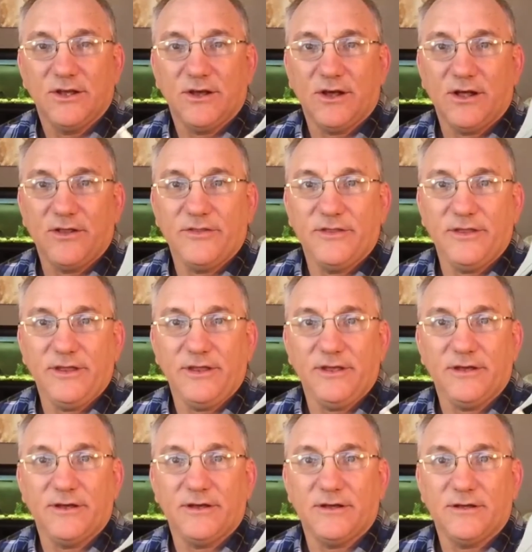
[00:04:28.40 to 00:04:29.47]
on the,
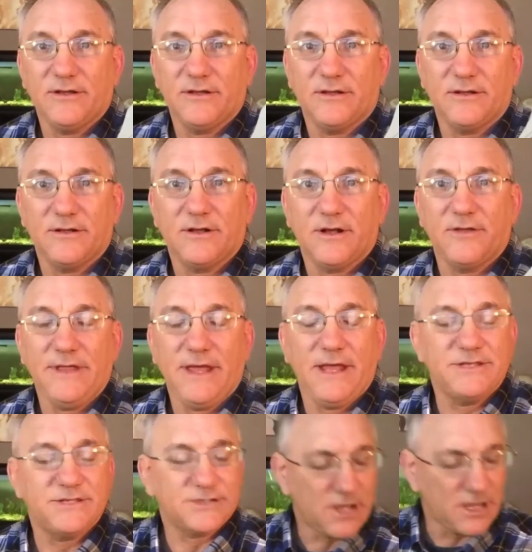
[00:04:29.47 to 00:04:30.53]
uh, on the
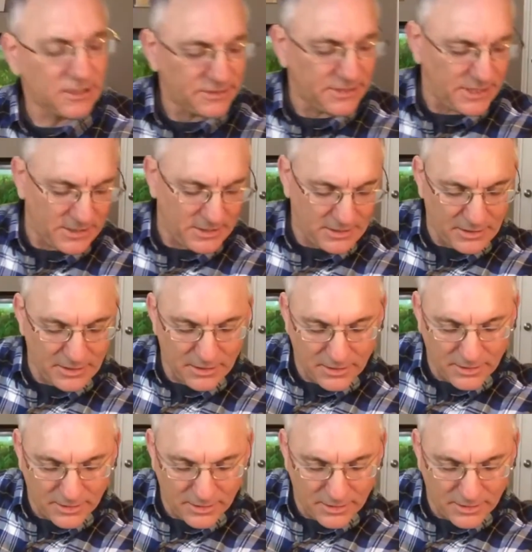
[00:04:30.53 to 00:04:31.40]
headstock there.